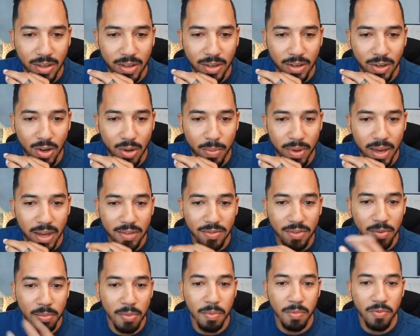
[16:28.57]
going back
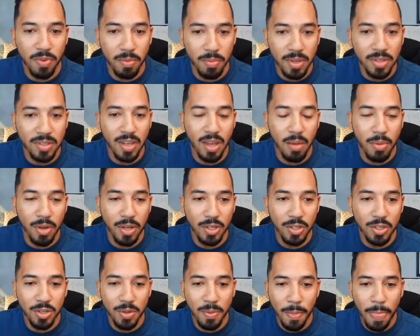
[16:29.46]
from this
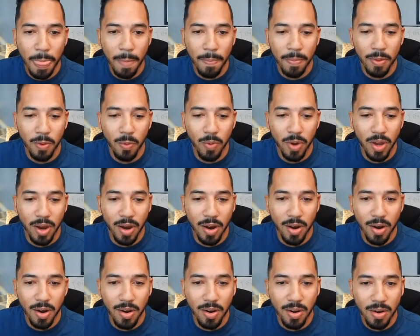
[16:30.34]
image,
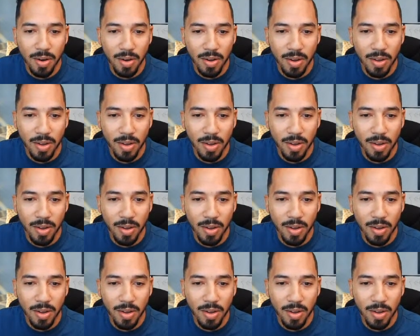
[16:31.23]
where